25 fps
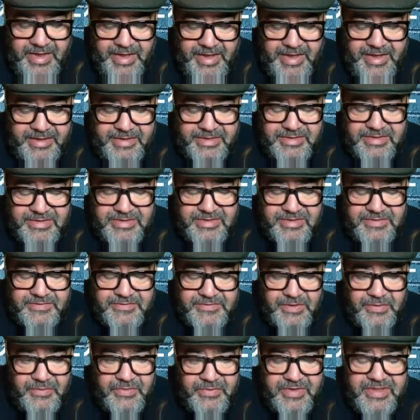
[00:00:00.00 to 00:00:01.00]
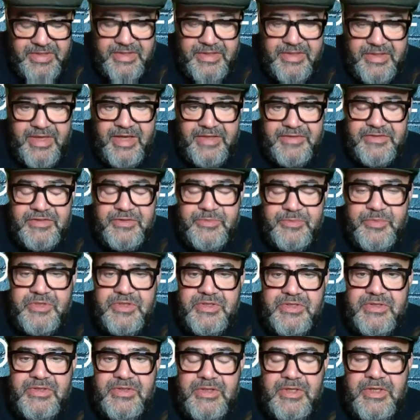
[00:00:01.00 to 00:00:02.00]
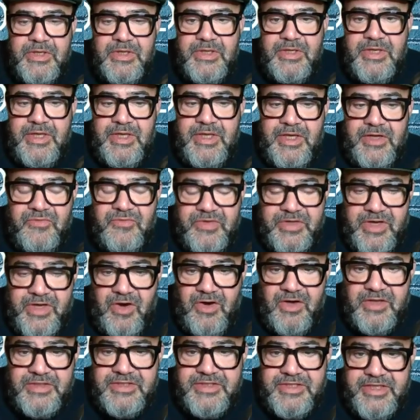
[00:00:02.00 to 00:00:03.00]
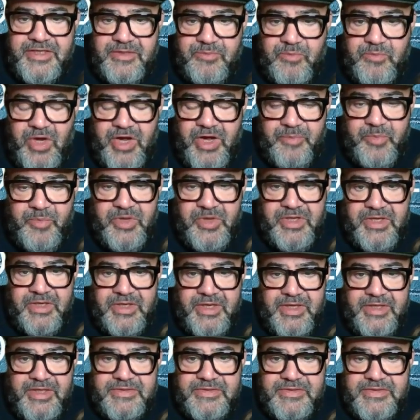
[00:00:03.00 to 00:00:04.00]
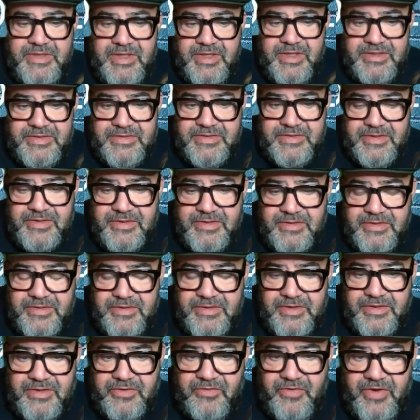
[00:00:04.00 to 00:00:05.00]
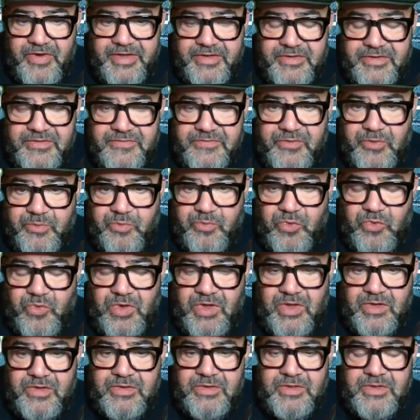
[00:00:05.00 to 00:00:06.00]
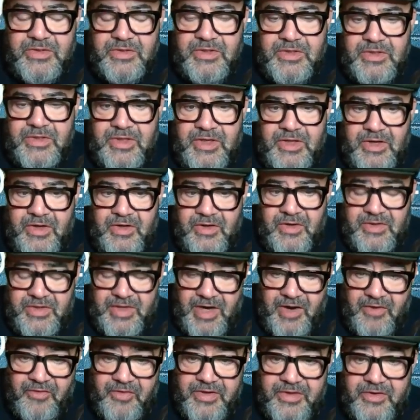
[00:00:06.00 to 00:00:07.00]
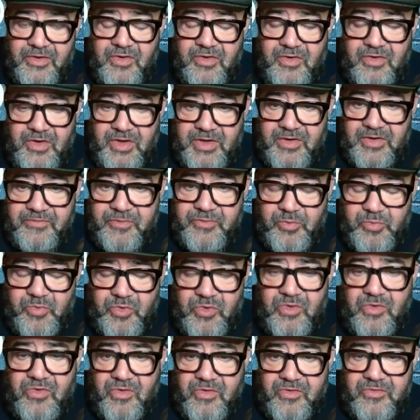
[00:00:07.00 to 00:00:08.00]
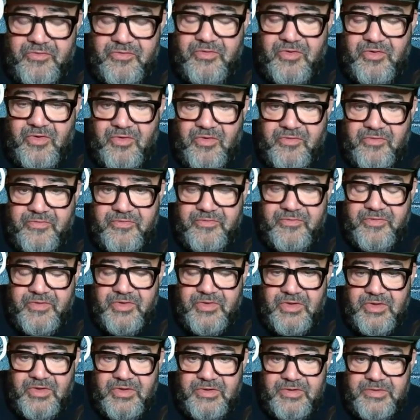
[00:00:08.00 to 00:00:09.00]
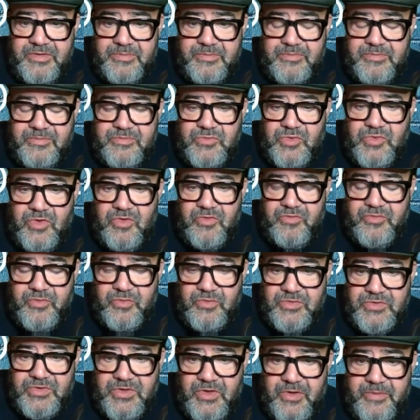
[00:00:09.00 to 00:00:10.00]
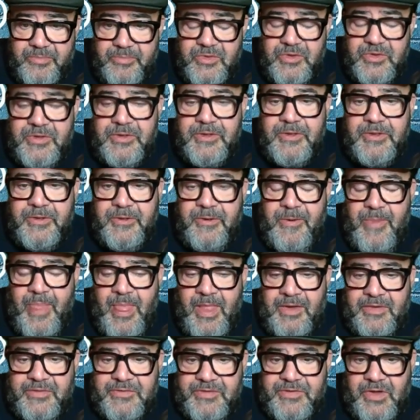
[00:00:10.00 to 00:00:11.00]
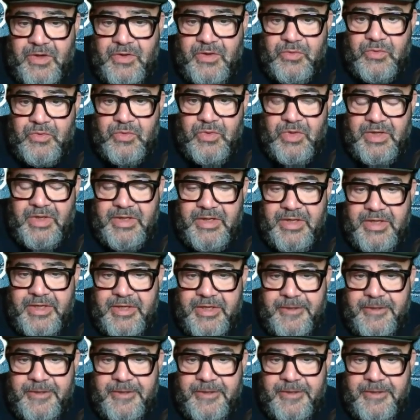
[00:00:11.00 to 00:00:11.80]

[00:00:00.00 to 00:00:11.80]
and so he has to be regarded, in my opinion, as the greatest footballer, current footballer of all time. So